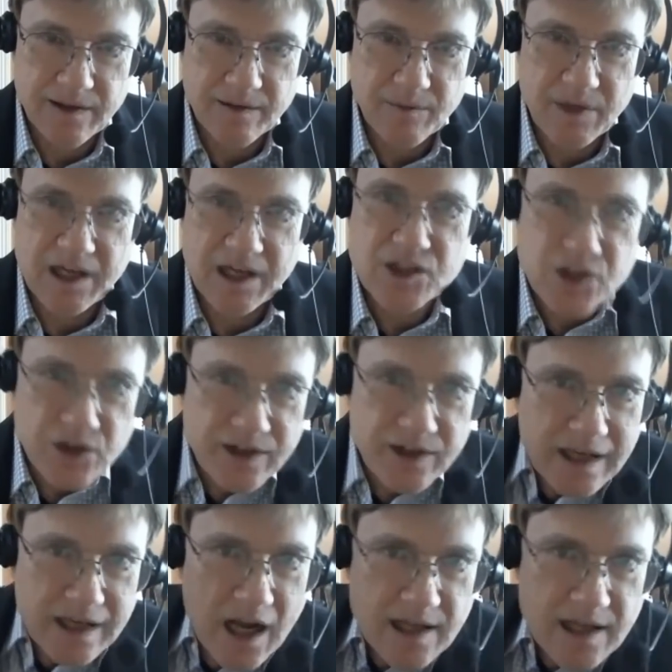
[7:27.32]
because they're
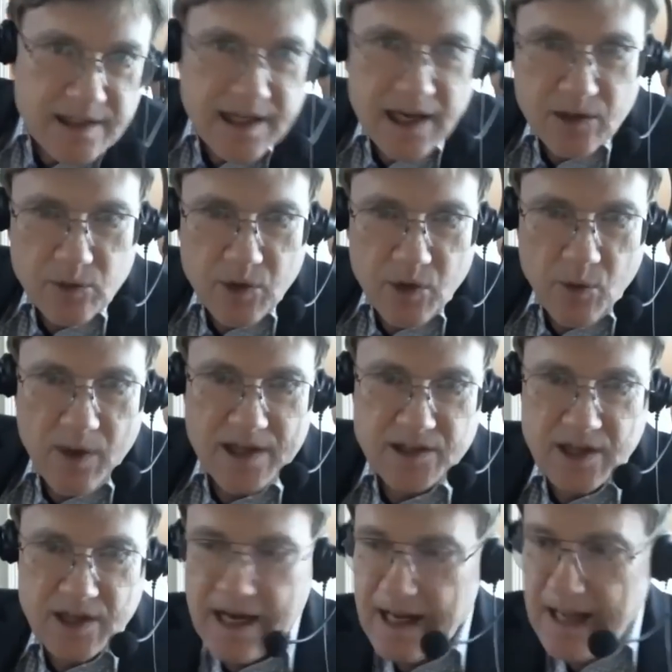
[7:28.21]
in contact with the
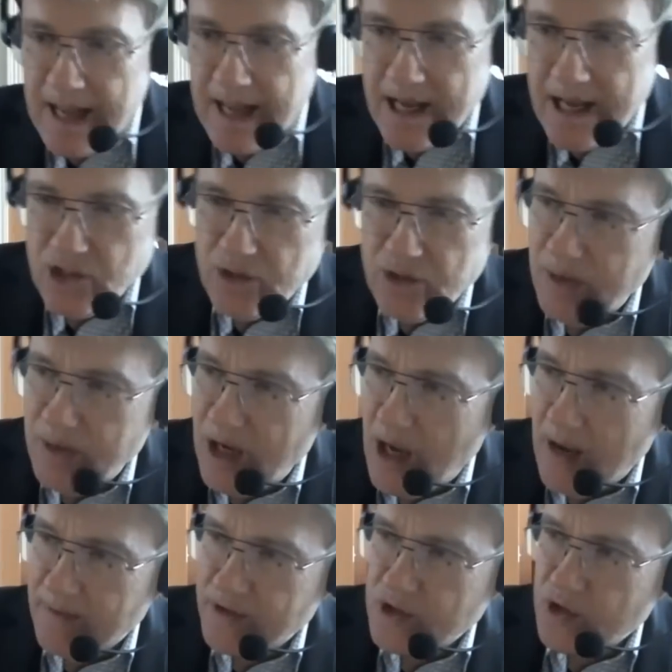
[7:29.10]
West. Any KGB
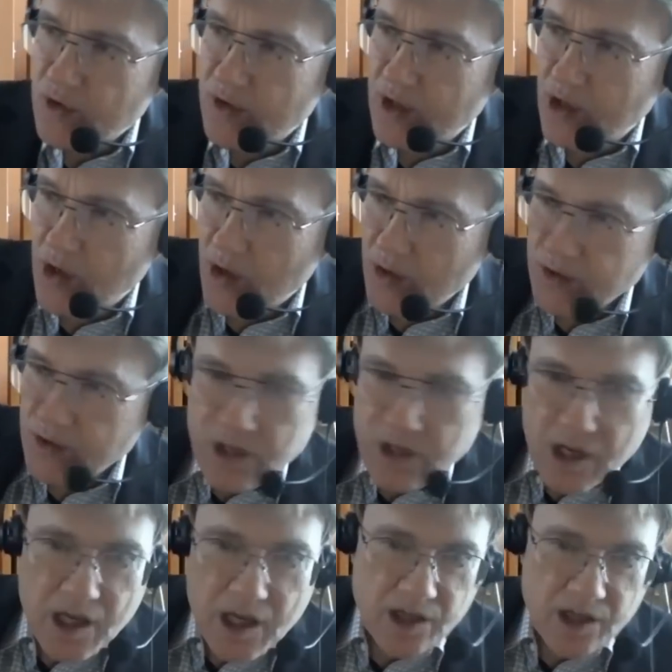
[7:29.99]
officer that goes
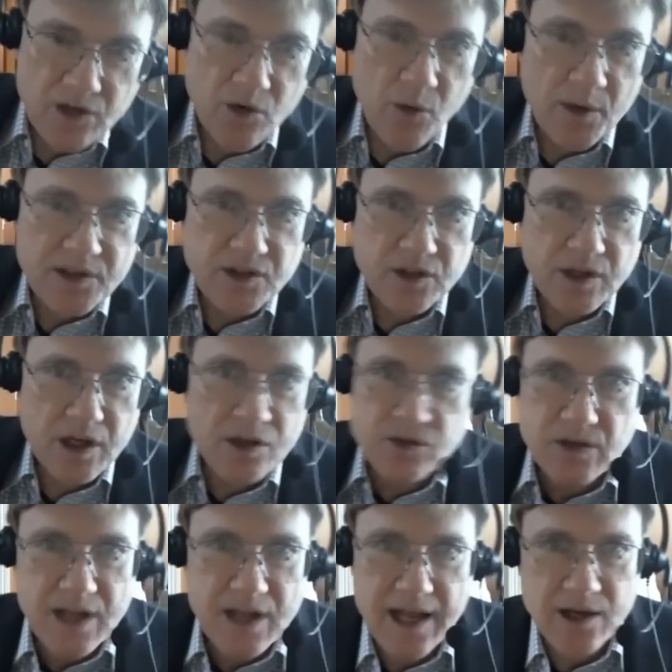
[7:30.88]
into a Western
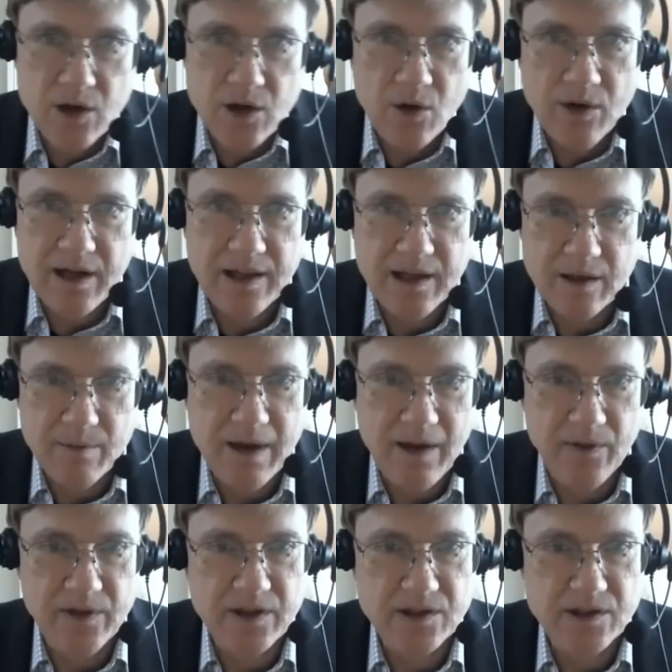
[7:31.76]
country can't know anything
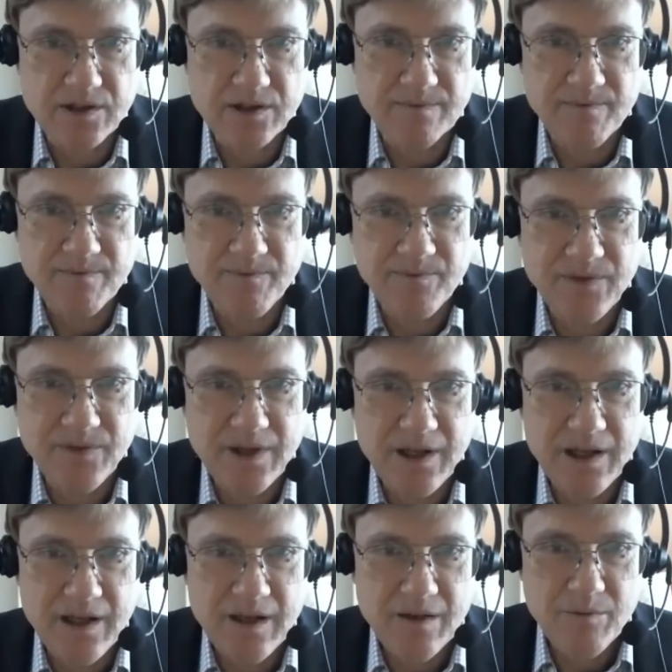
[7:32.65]
about this
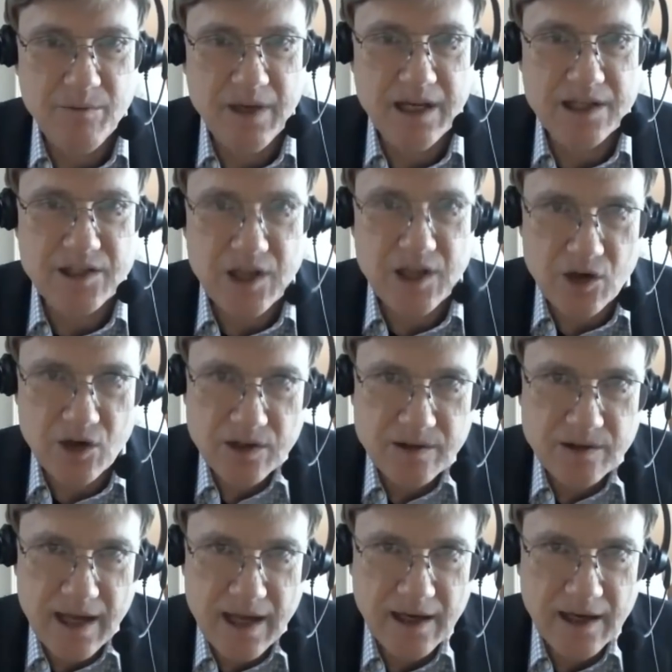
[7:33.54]
because he
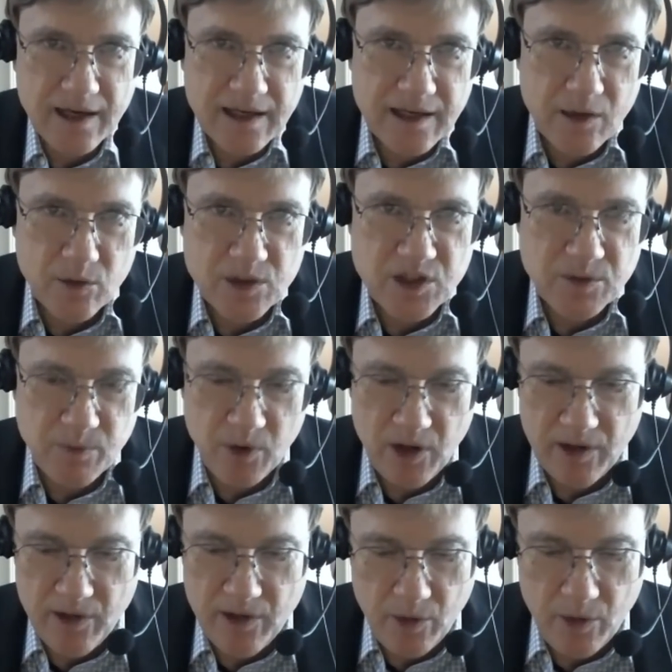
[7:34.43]
could tell it and it would
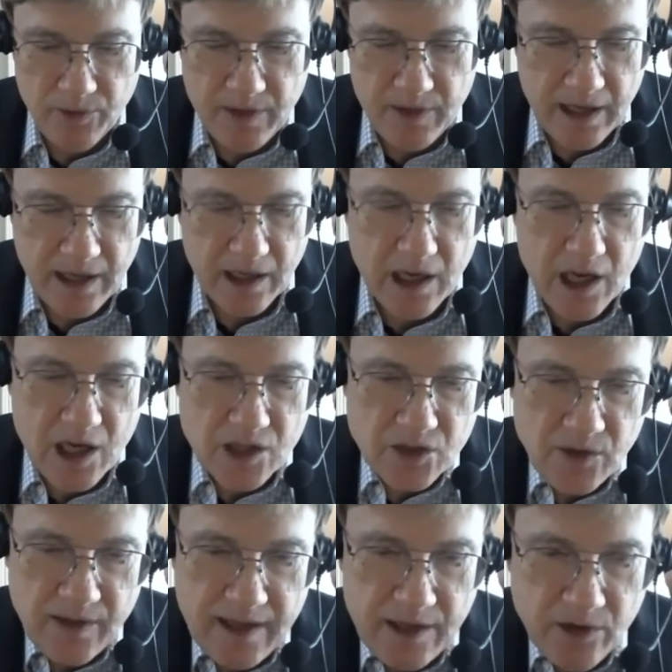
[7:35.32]
spoil the whole thing.
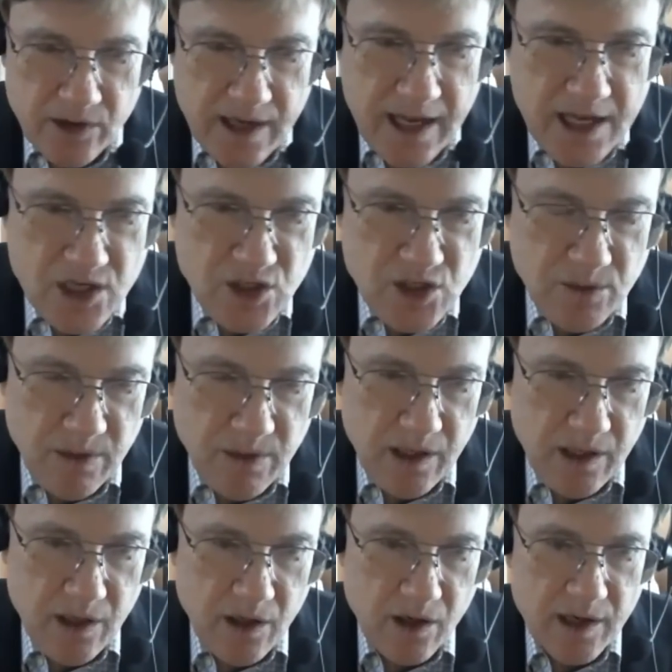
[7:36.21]
So the inner
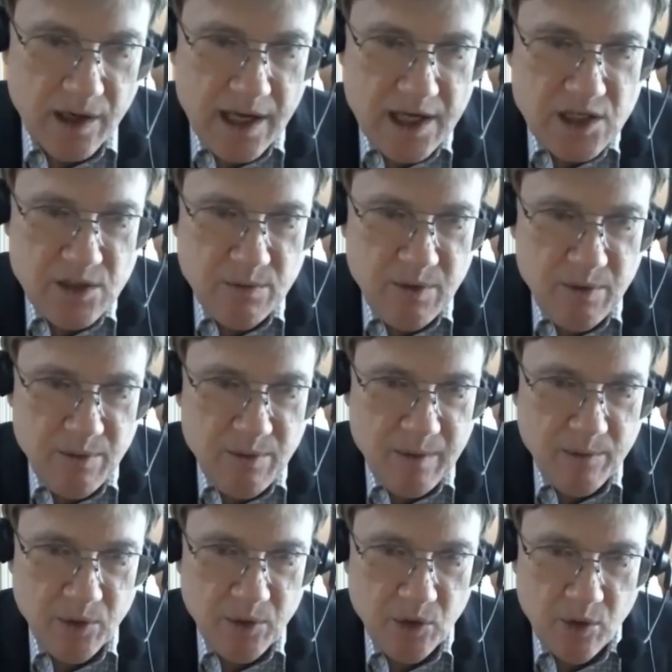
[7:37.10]
KGB are KGB
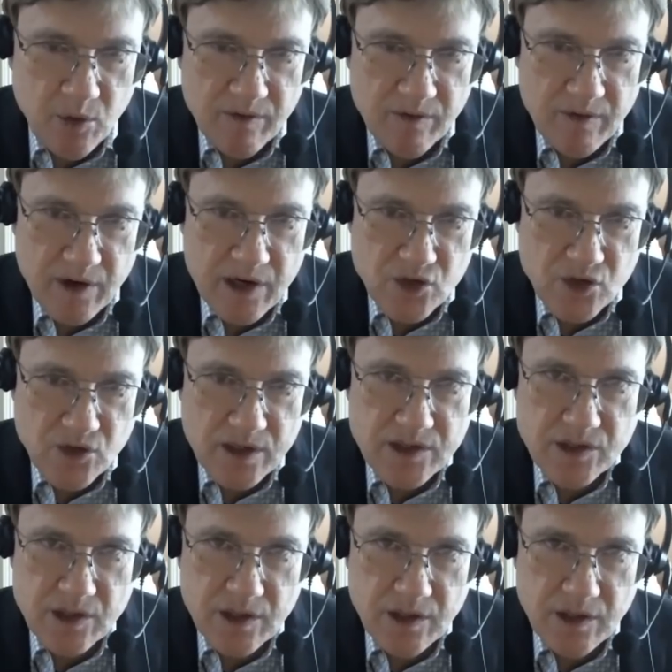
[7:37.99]
people who are very
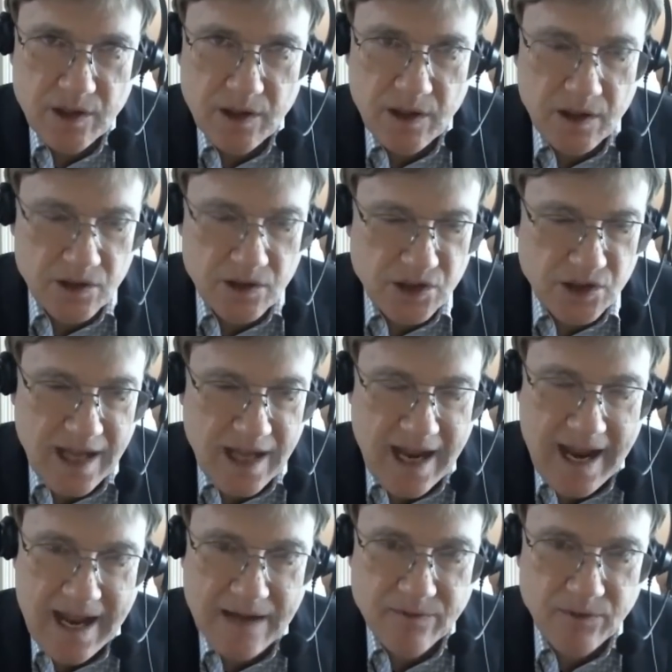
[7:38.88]
trusted, just a
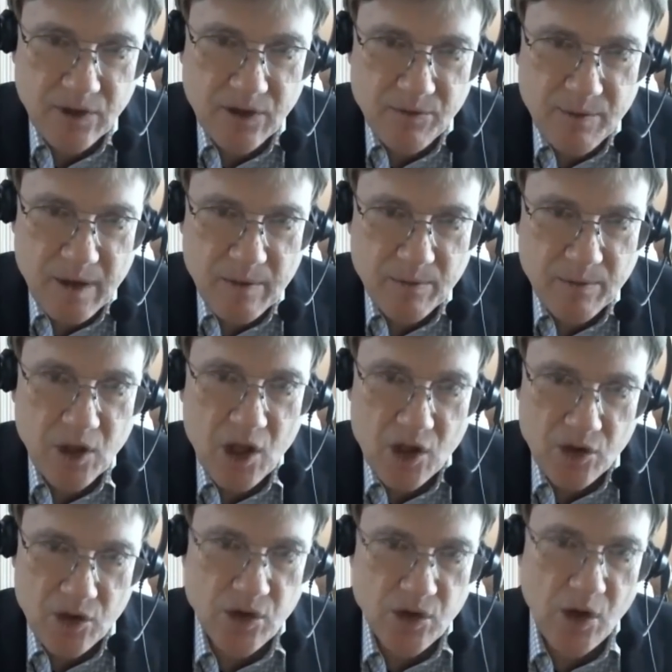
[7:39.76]
handful of people
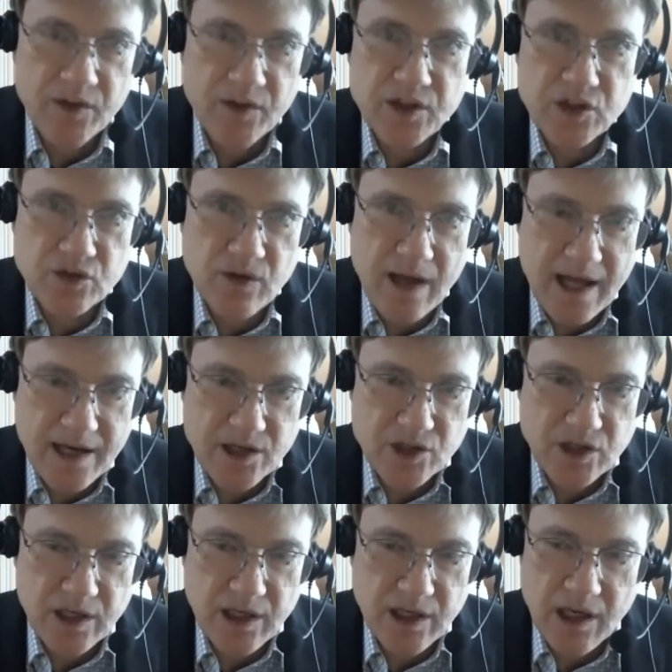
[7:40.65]
who know the
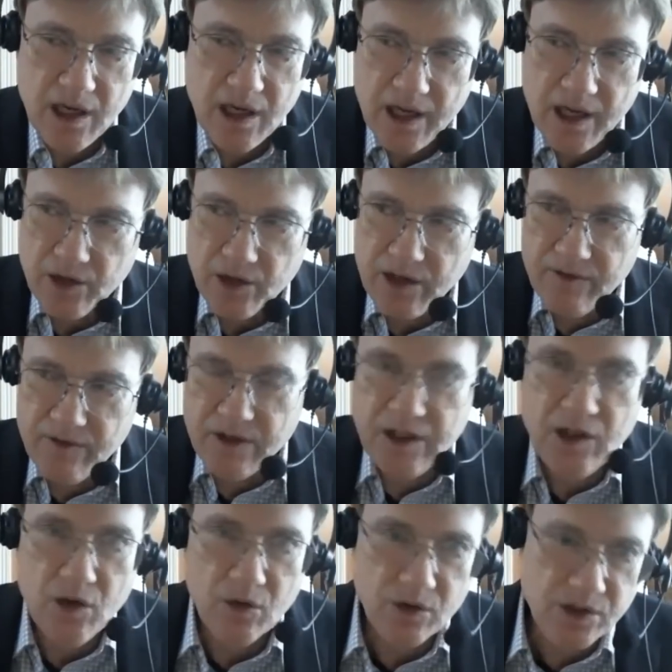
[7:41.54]
strategy and are giving
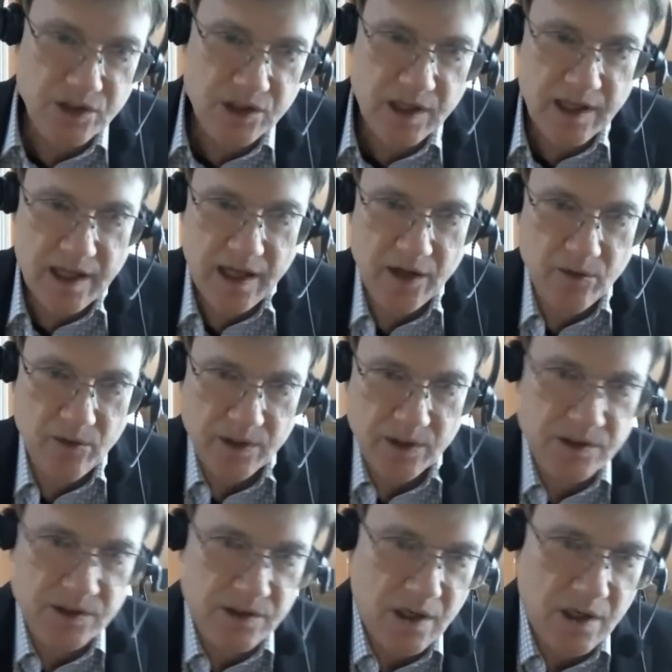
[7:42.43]
the orders to the other
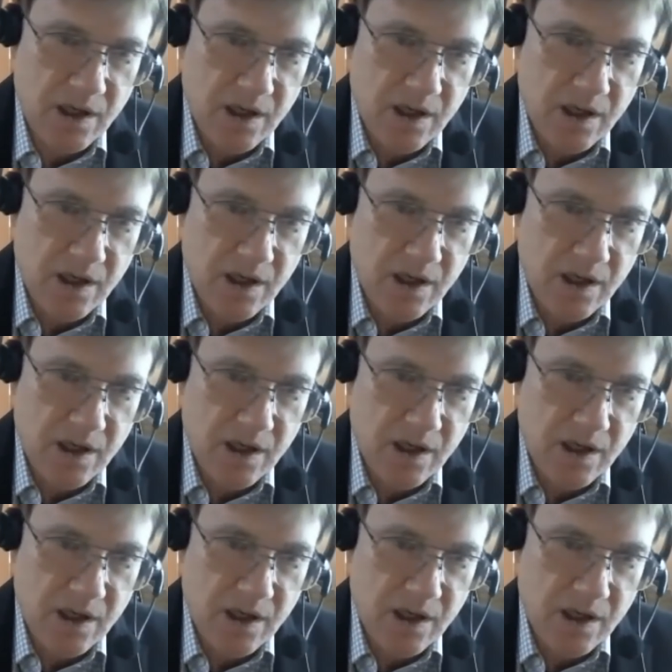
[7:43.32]
ones.